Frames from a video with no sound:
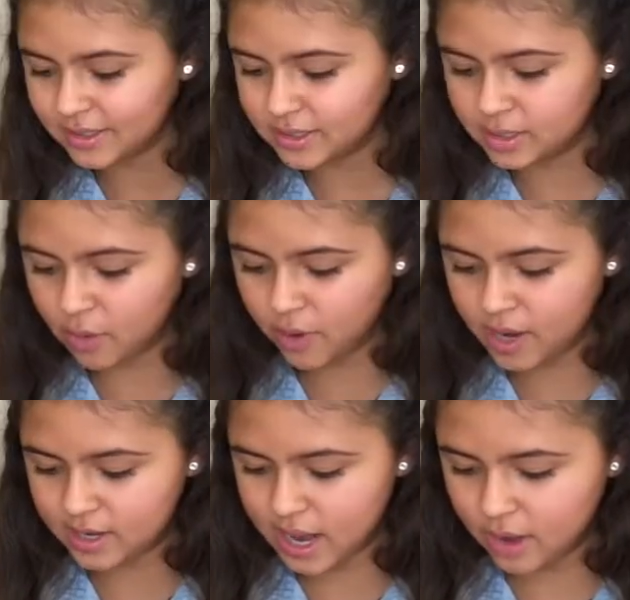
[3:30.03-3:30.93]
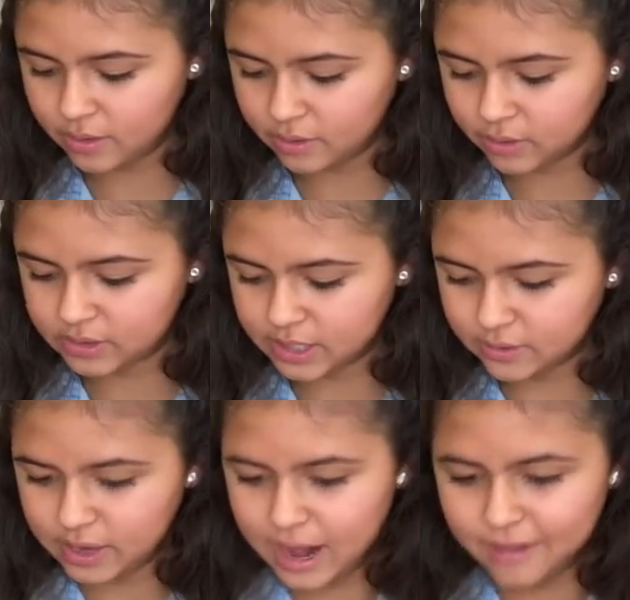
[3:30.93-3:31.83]
So right now it looks like
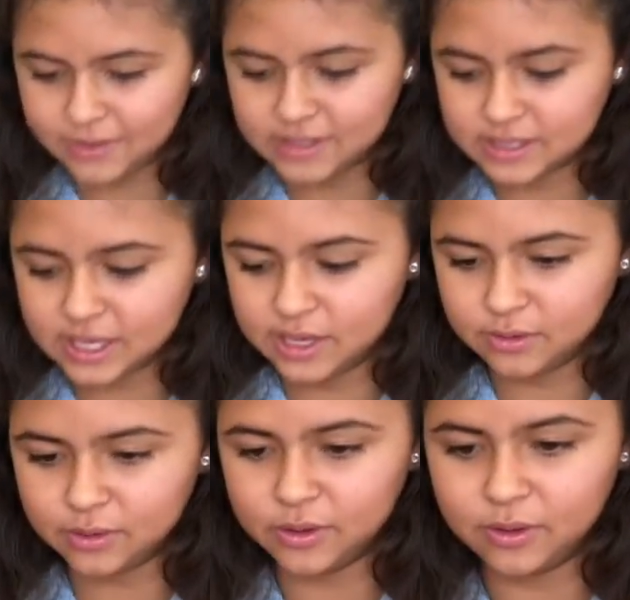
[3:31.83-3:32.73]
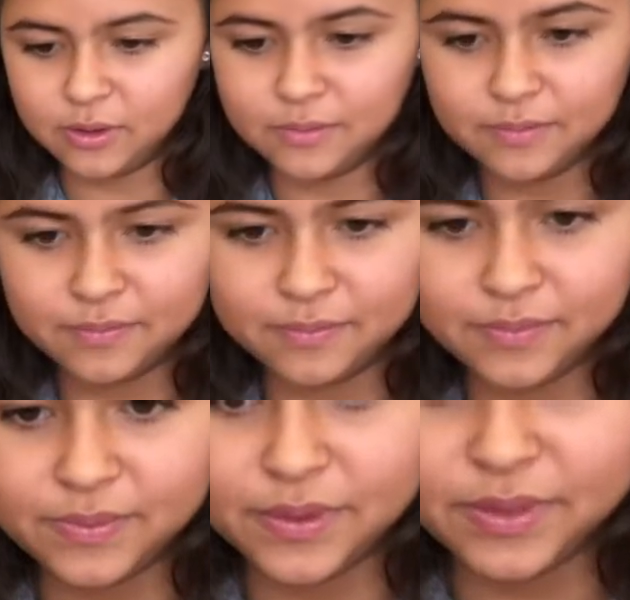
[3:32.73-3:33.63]
we have these cute little
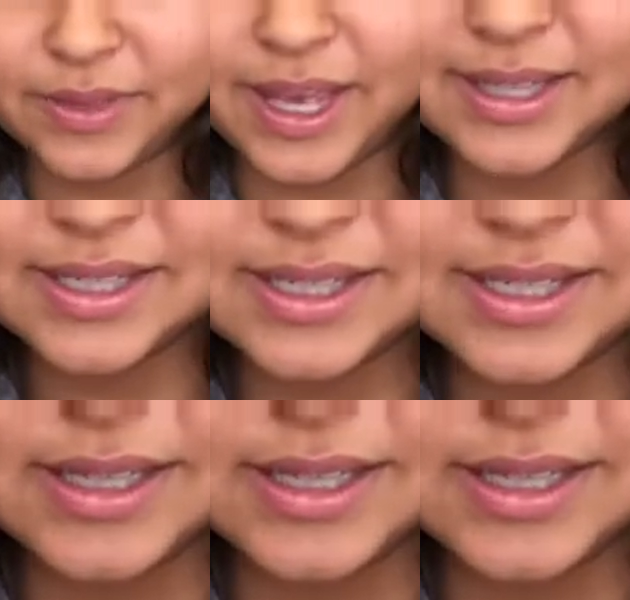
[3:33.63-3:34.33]
things.